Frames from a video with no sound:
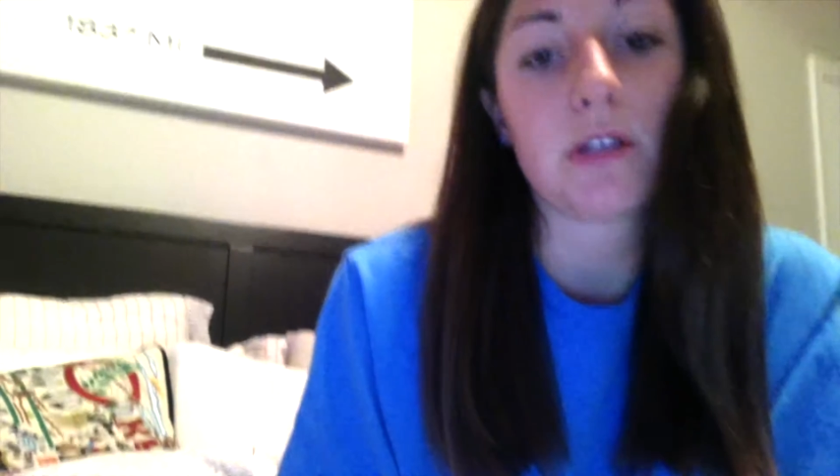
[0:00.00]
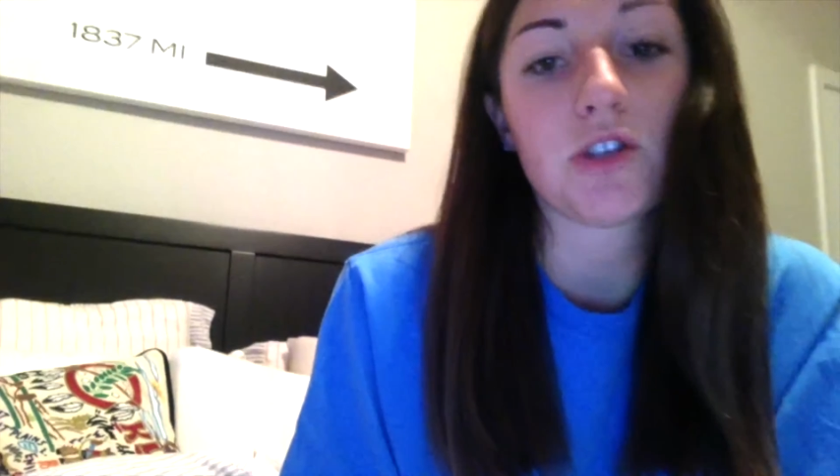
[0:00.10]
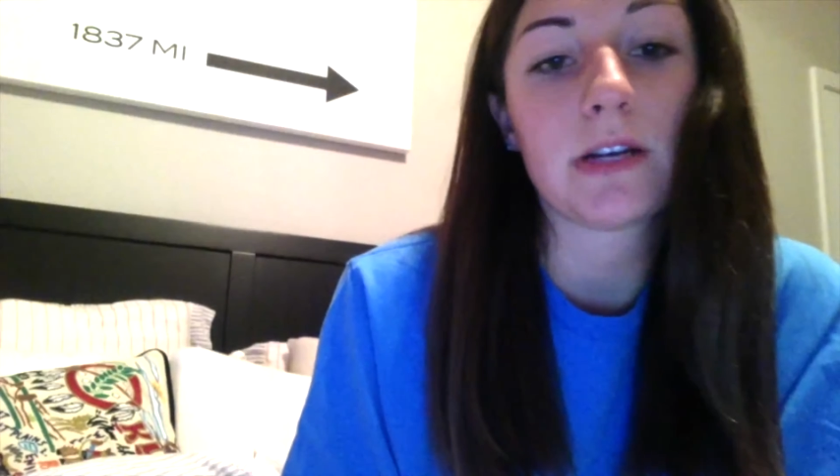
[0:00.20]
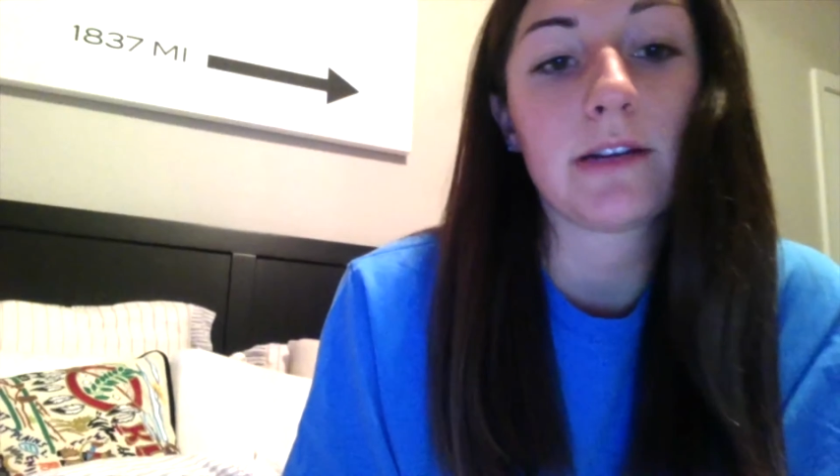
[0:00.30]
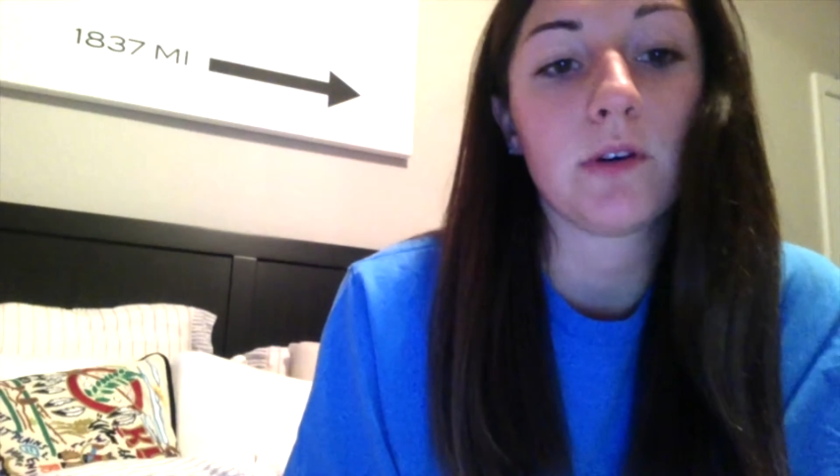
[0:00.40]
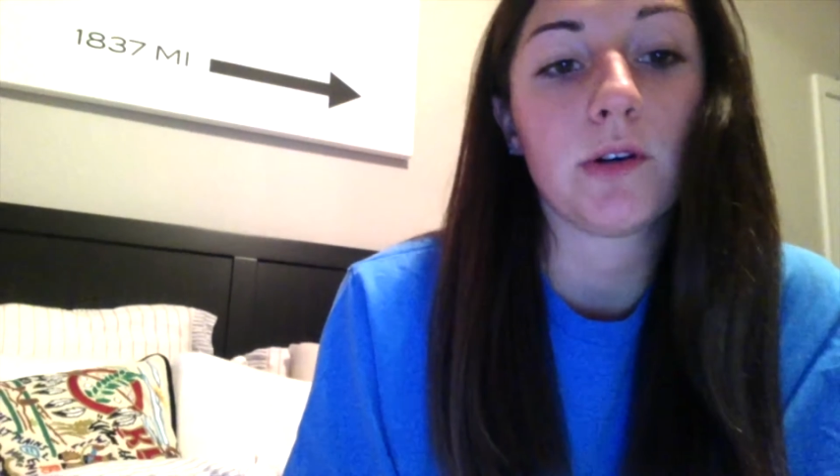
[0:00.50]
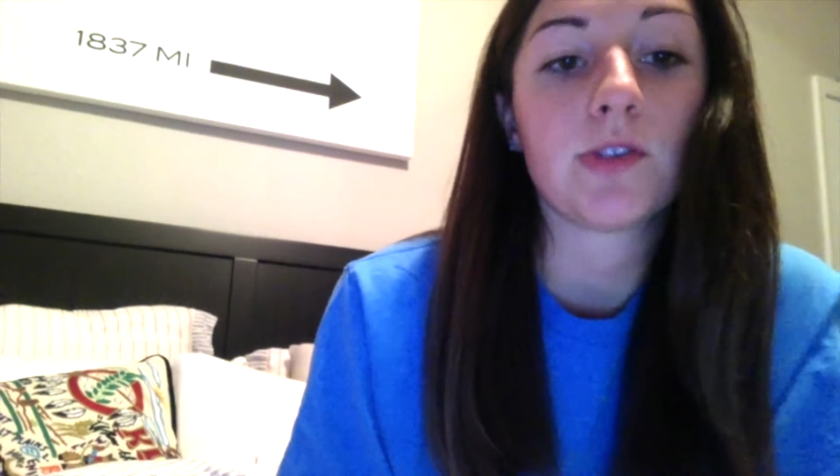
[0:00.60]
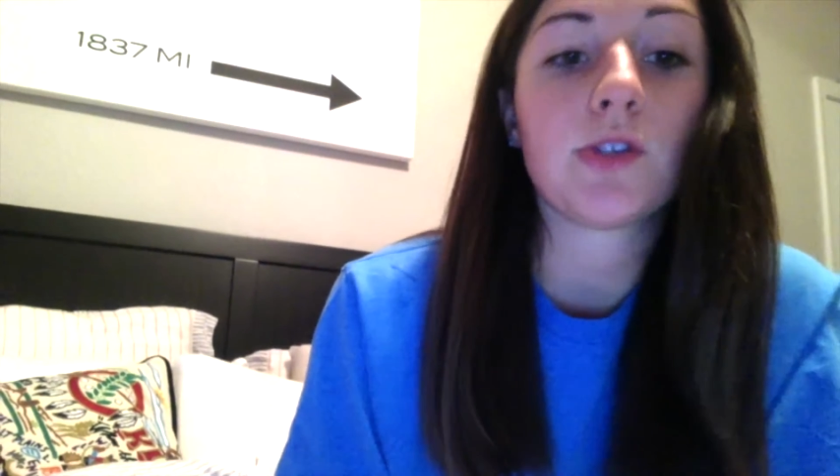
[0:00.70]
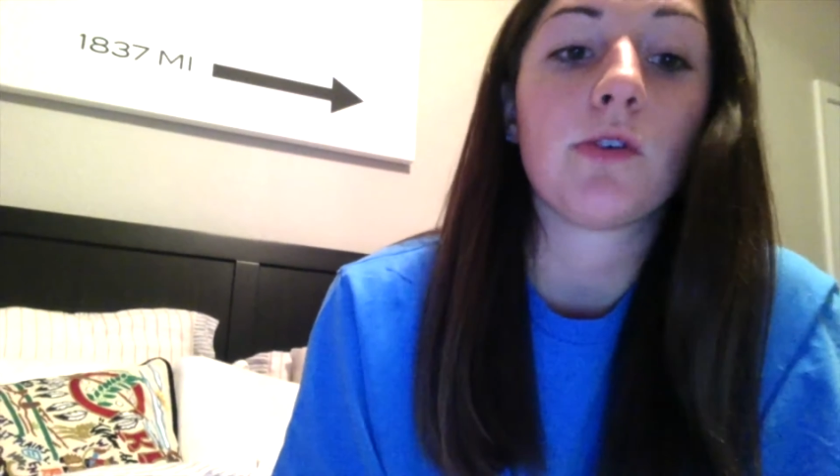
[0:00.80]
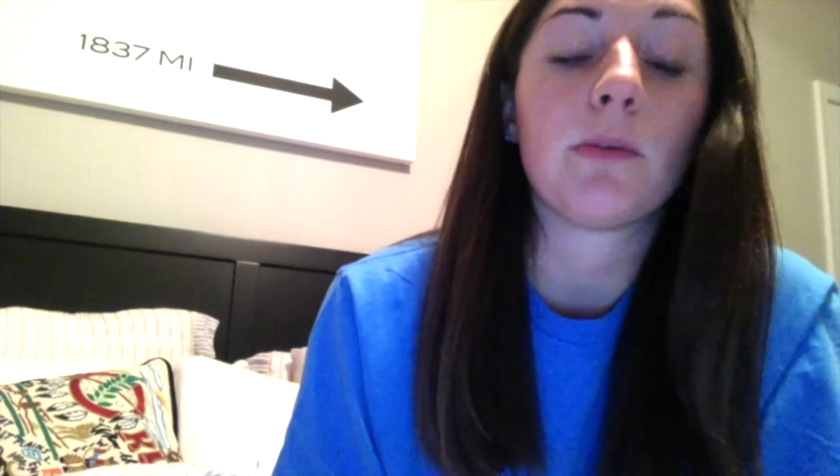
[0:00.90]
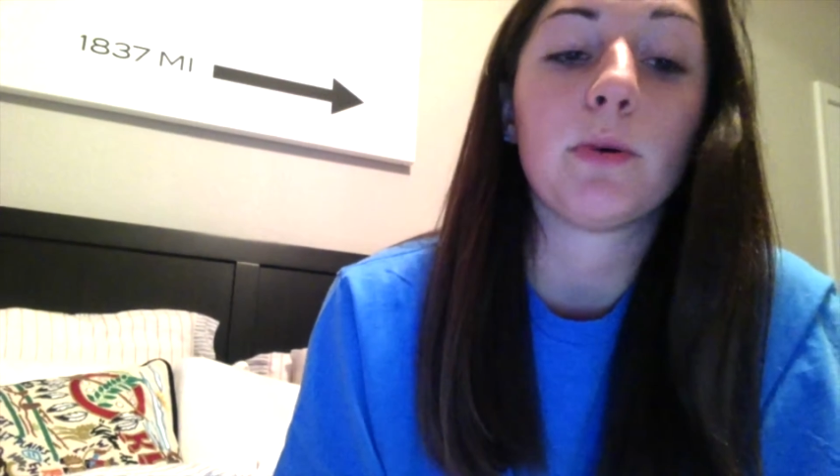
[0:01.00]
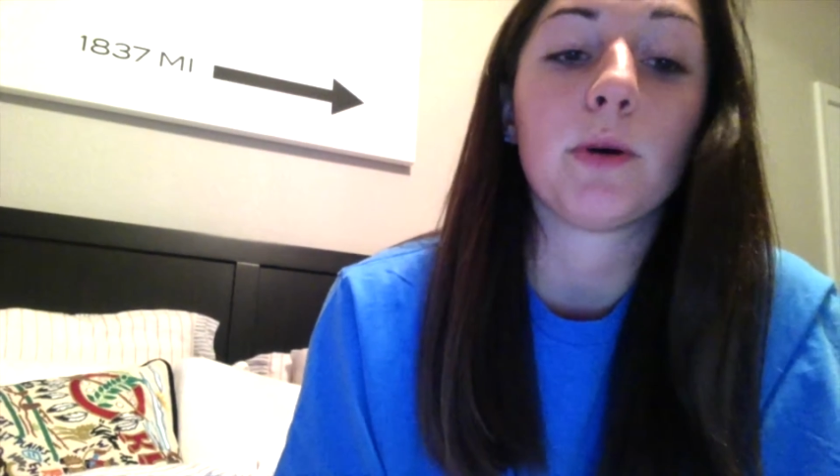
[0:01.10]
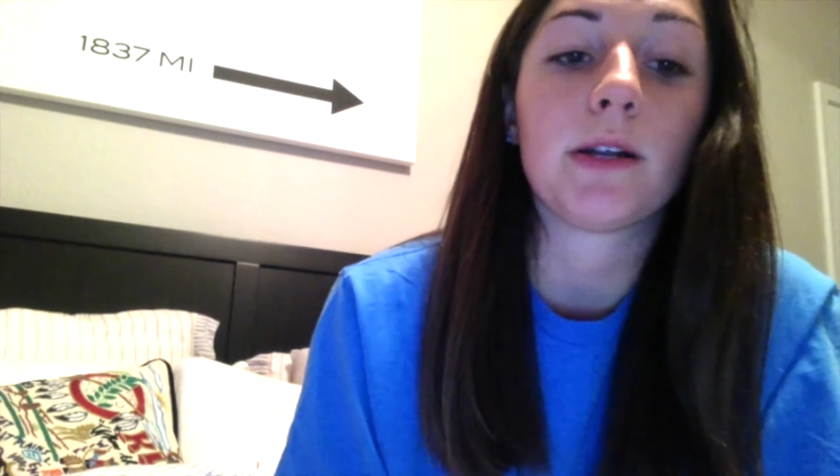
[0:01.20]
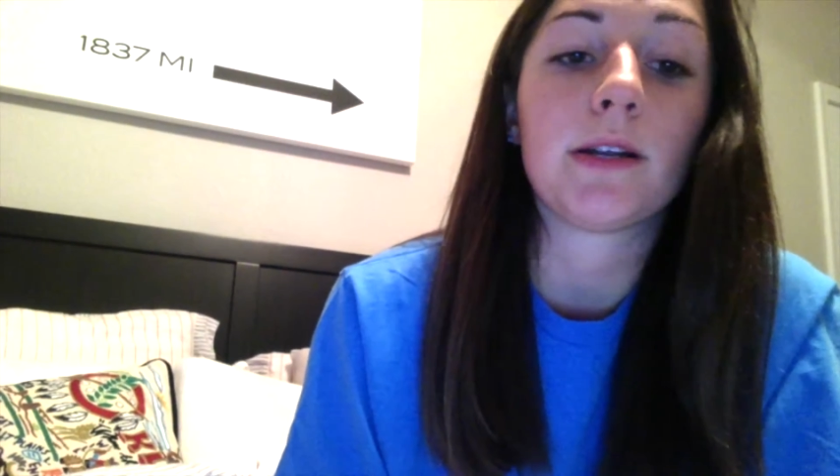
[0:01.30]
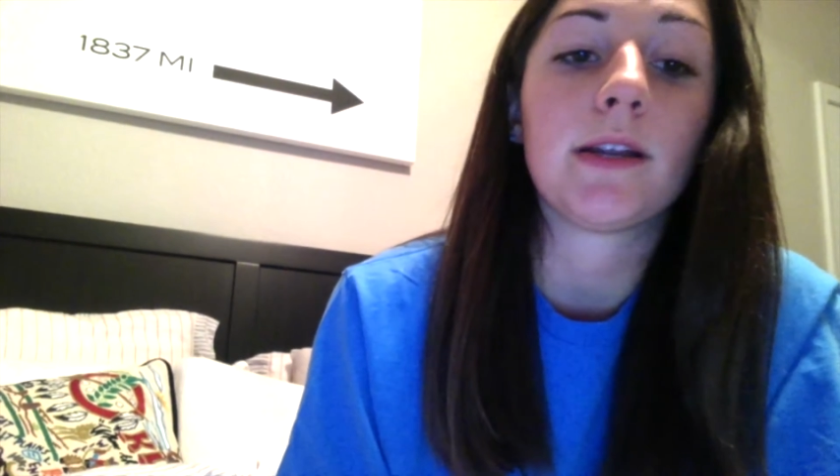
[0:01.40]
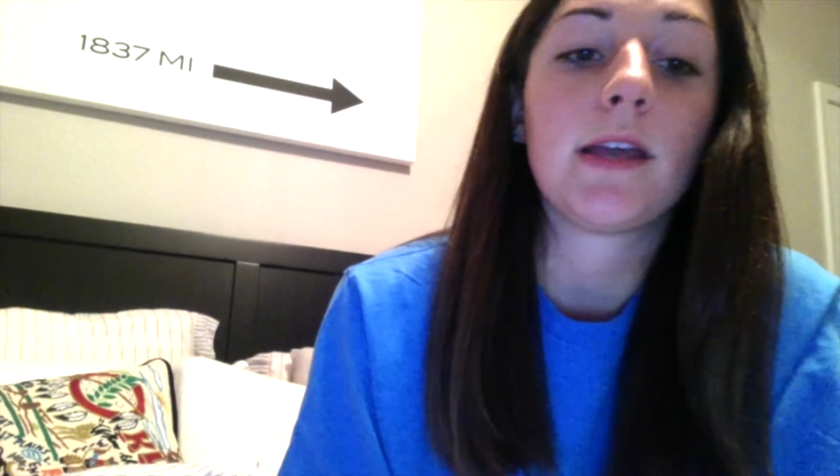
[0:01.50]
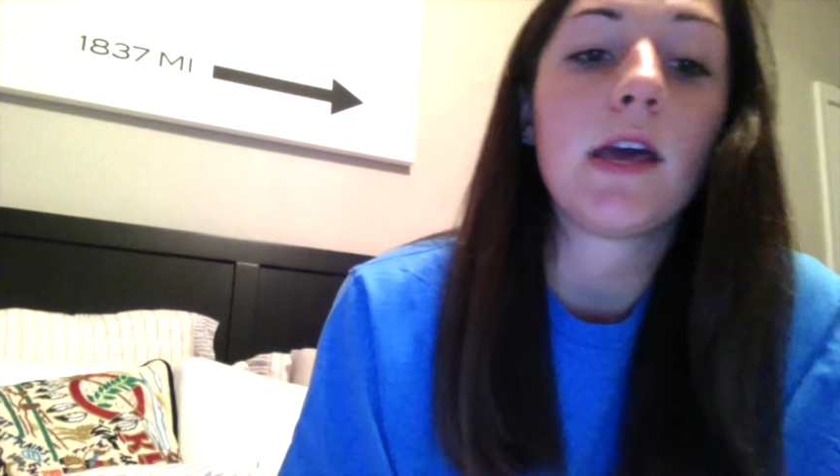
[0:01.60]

retrieval so important.